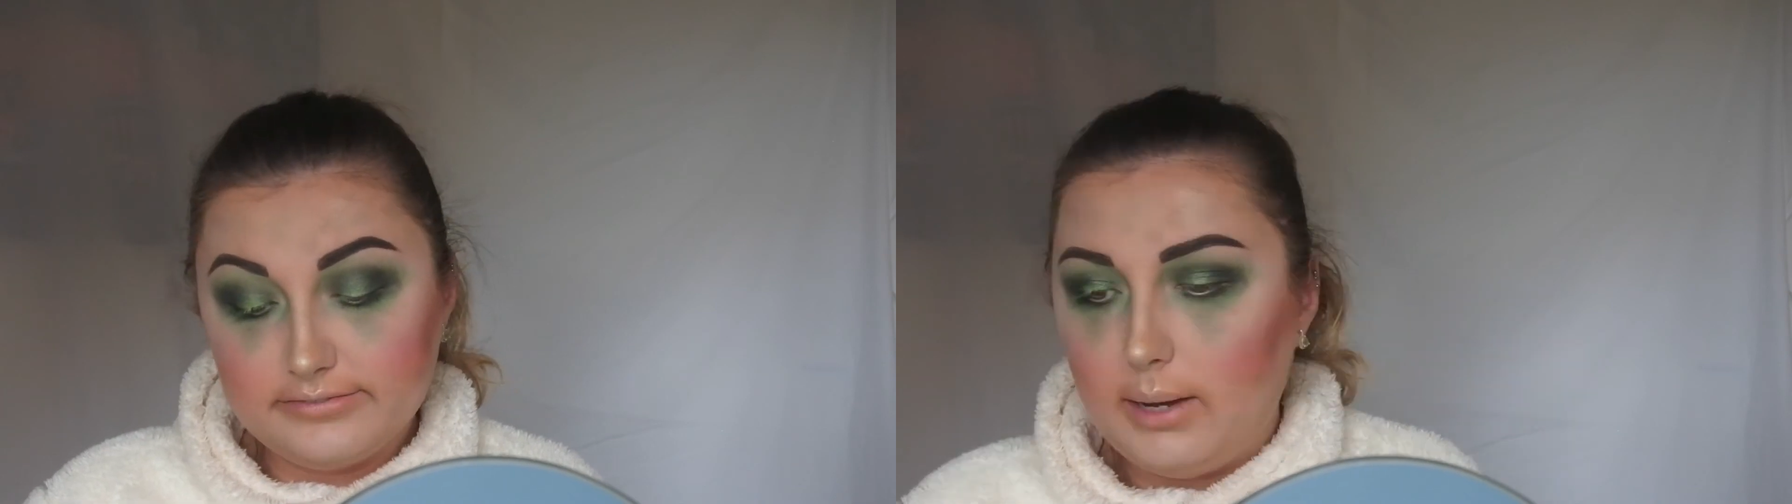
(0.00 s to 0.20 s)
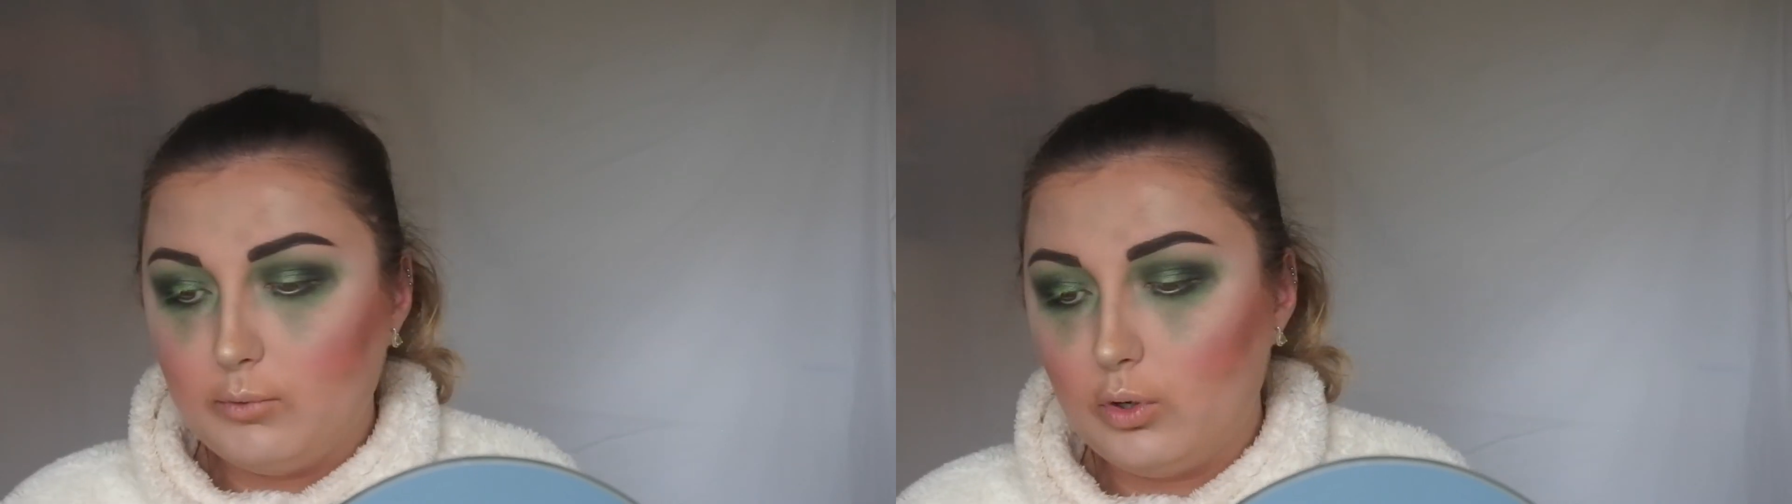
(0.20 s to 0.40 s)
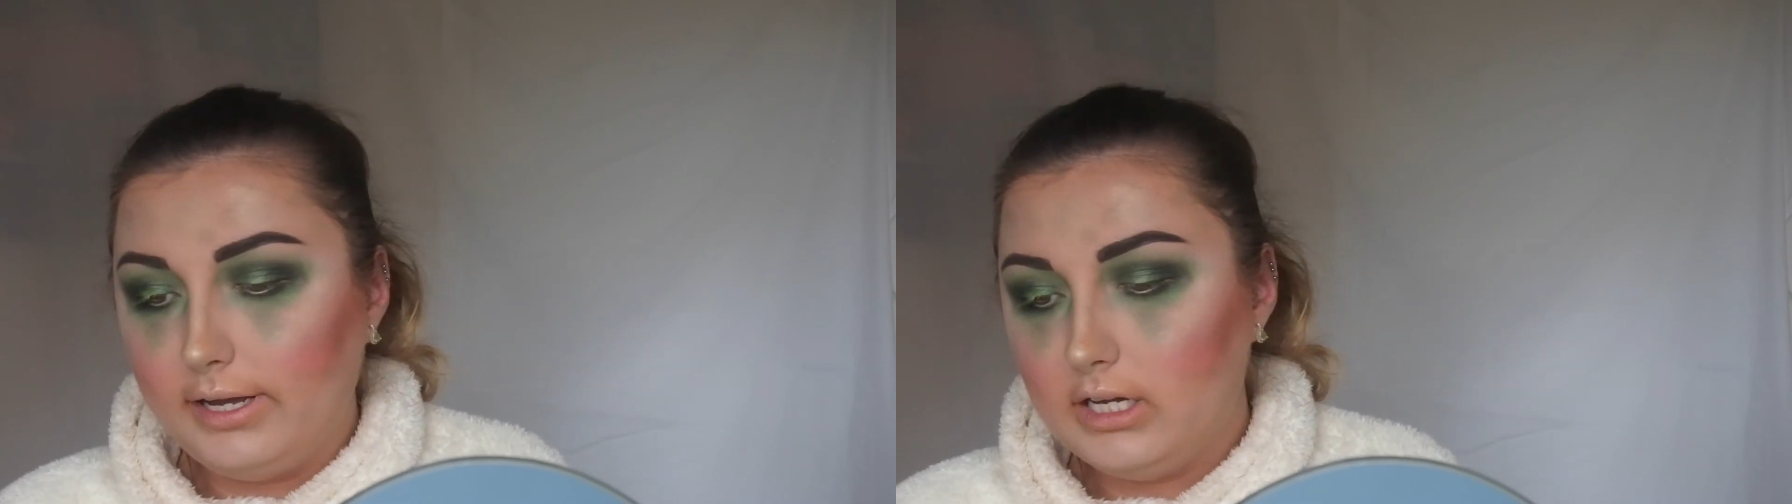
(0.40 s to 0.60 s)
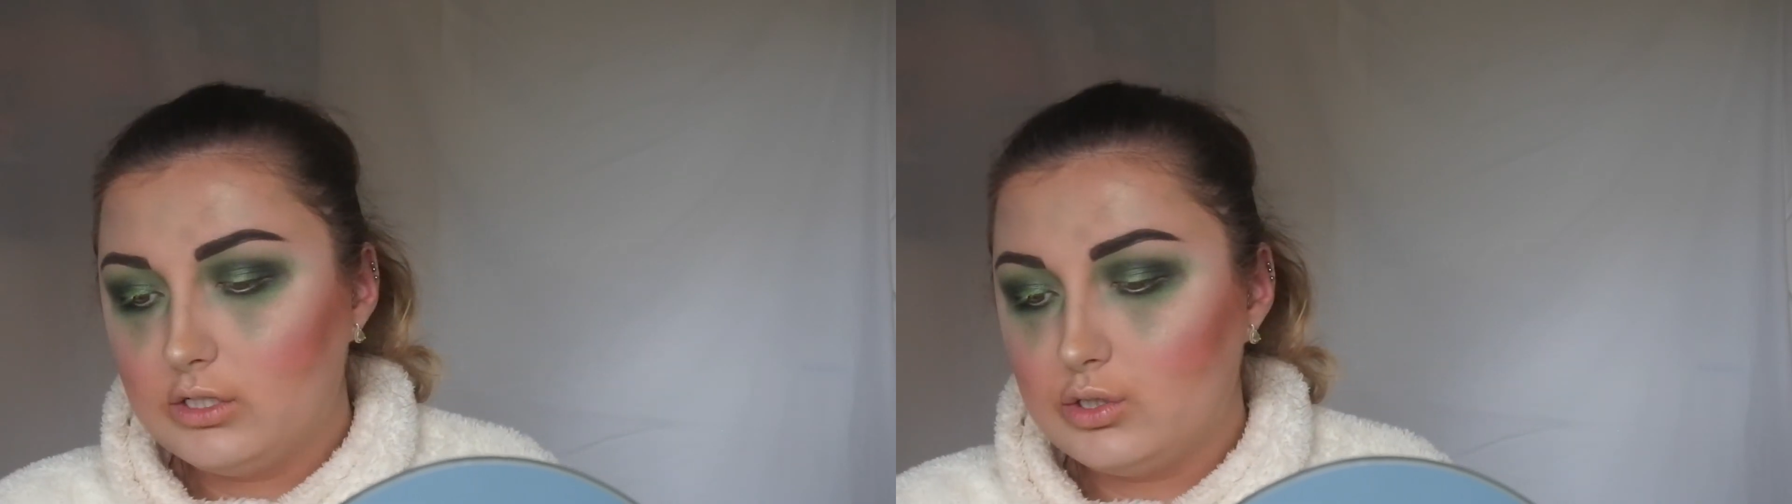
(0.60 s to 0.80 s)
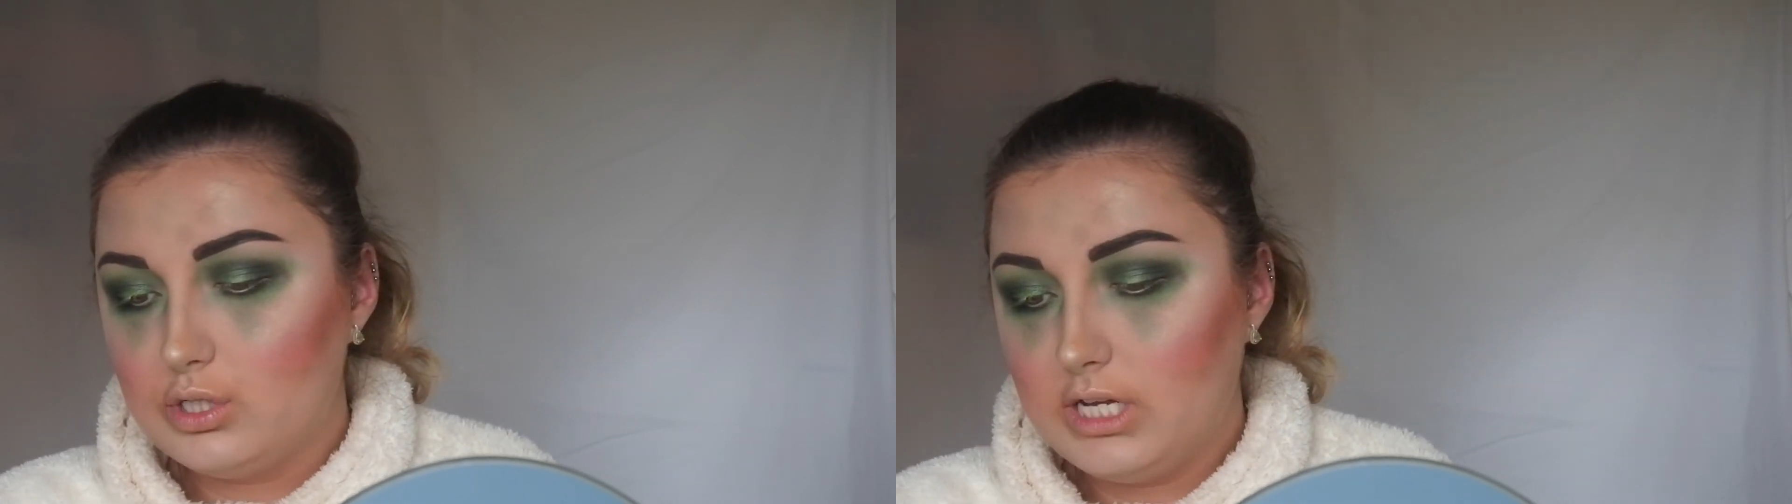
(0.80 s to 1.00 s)
I'm
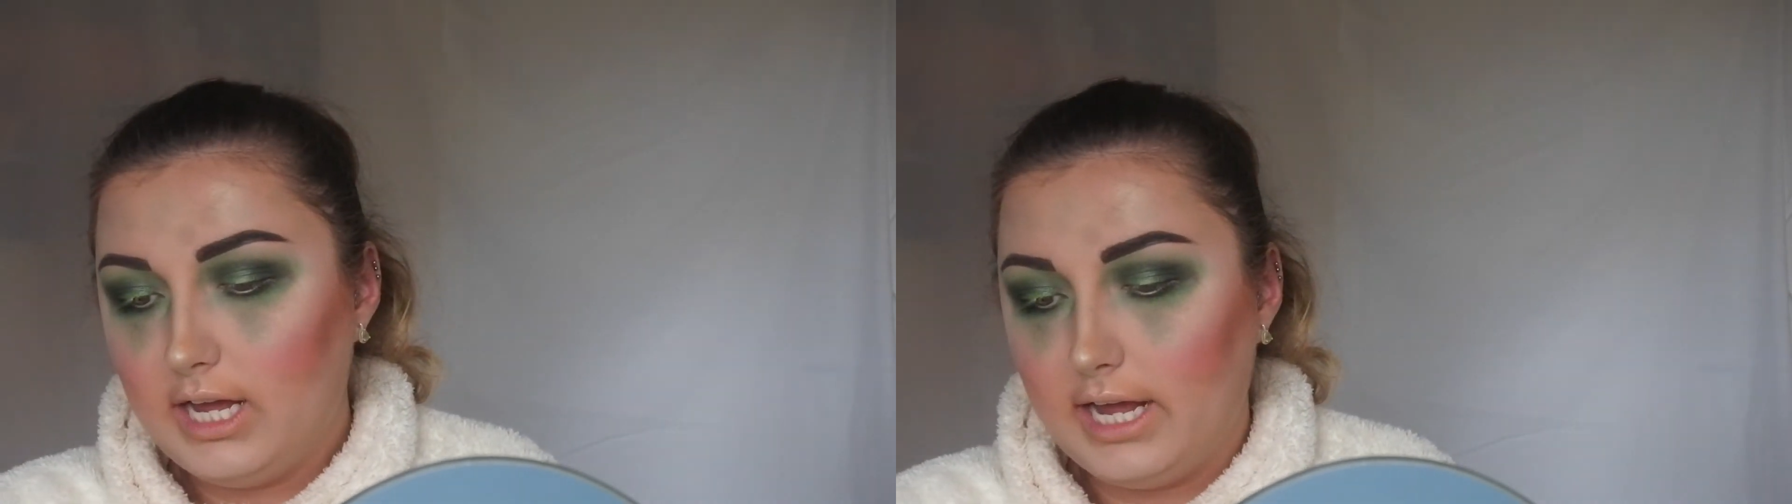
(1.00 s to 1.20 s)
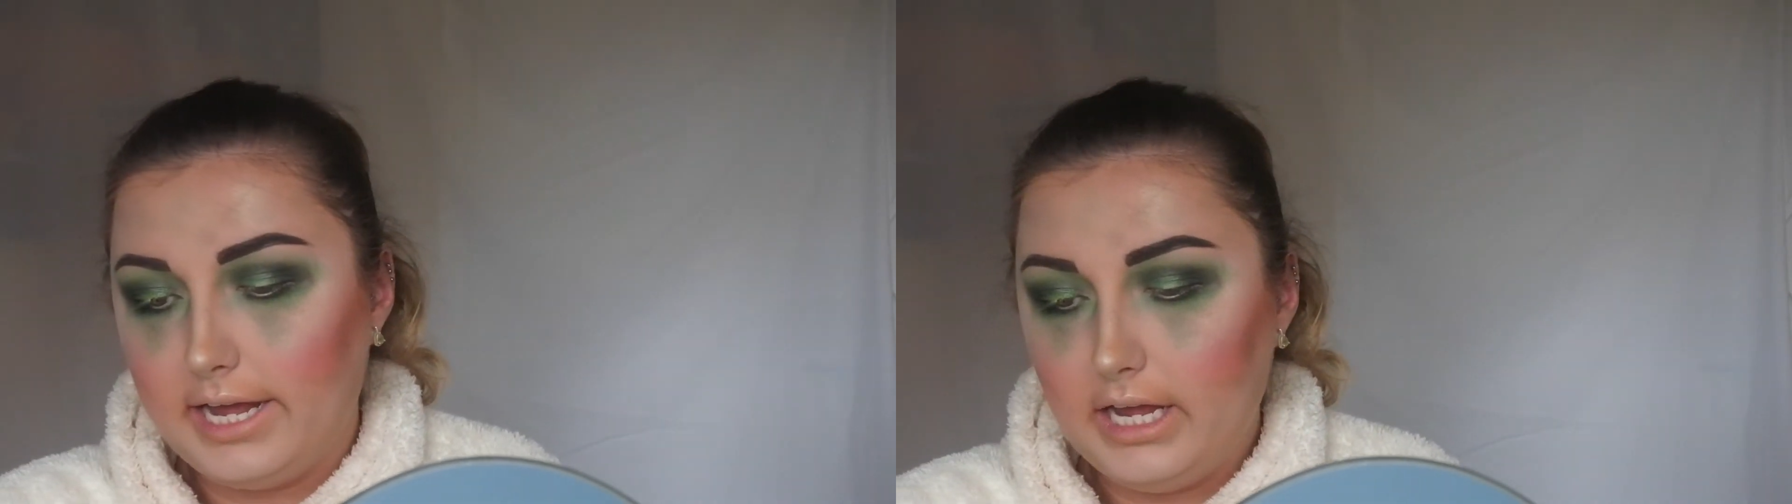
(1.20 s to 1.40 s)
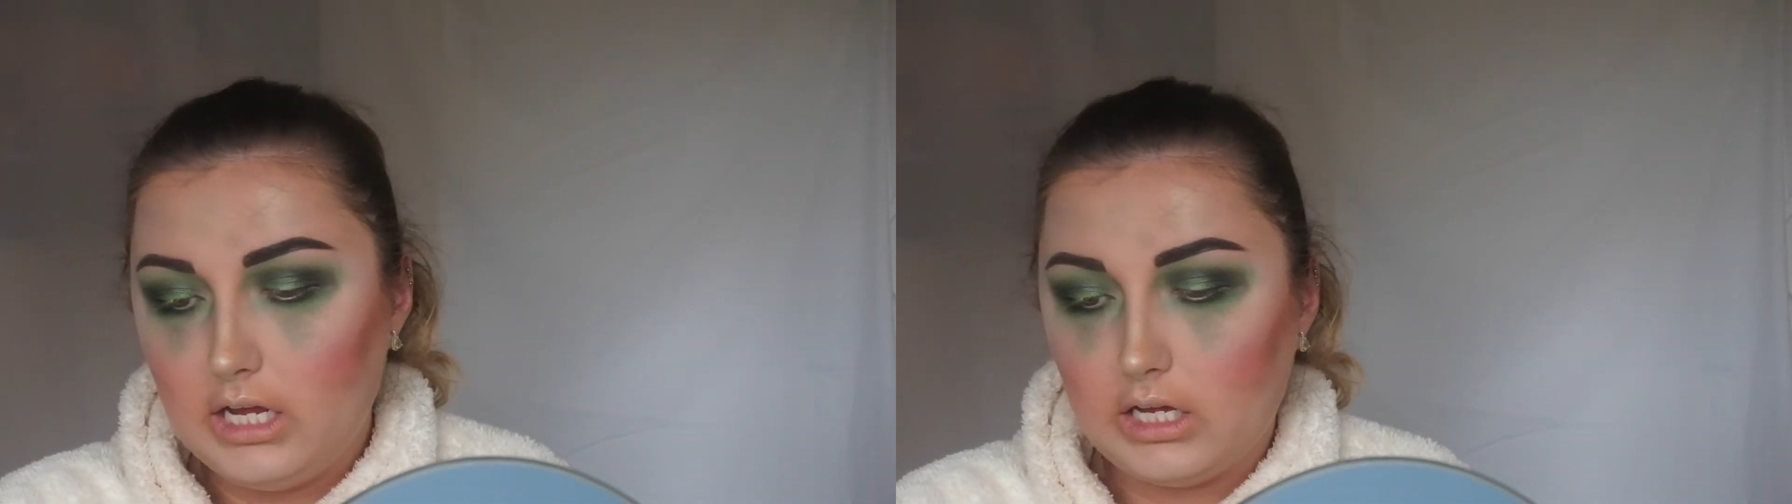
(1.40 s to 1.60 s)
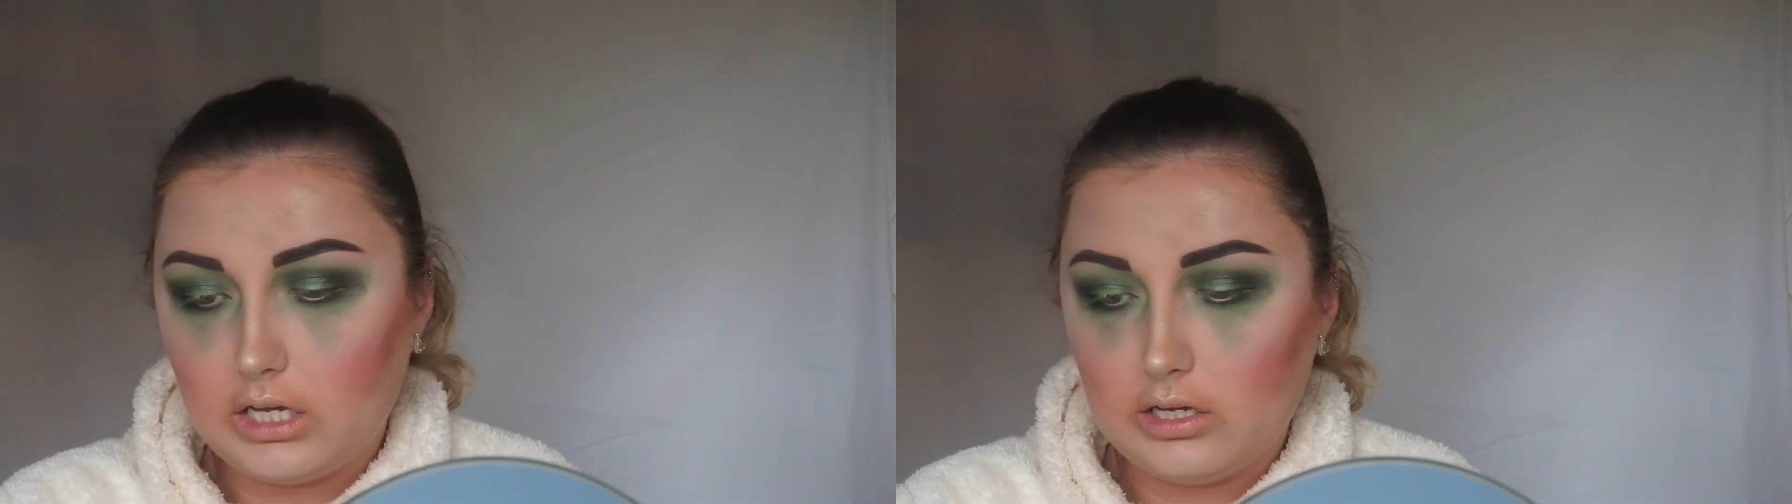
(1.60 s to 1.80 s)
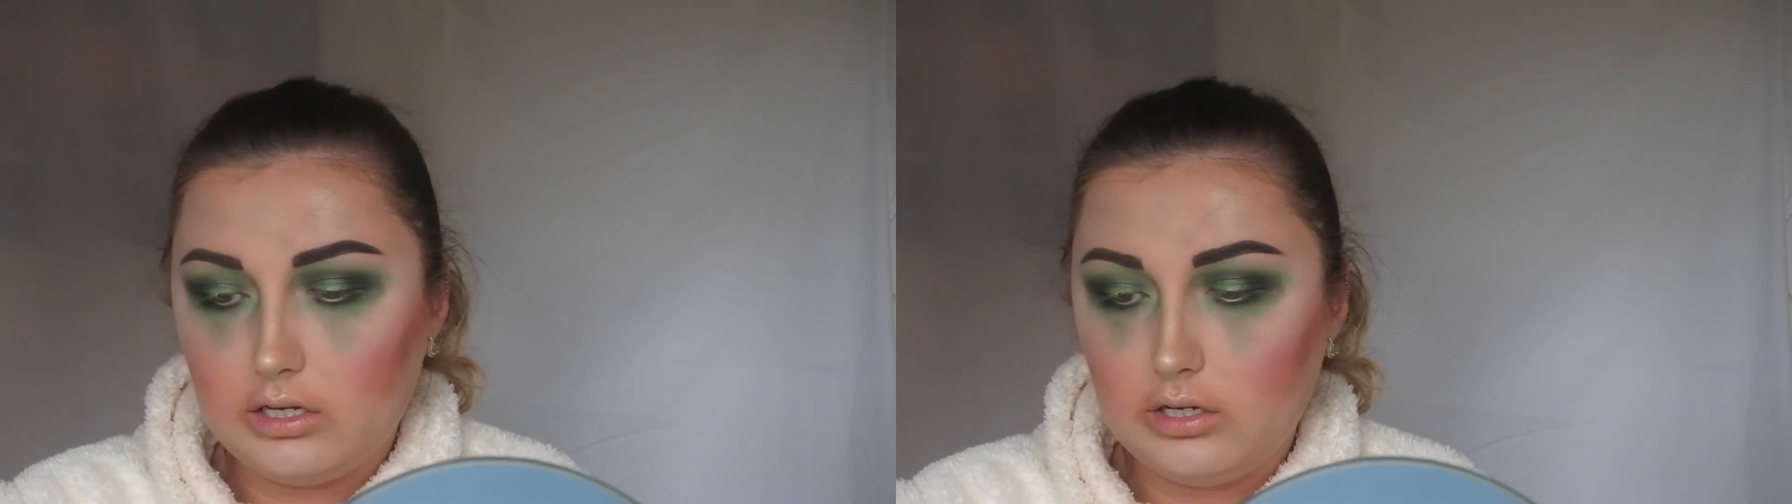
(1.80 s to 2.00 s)
going to take,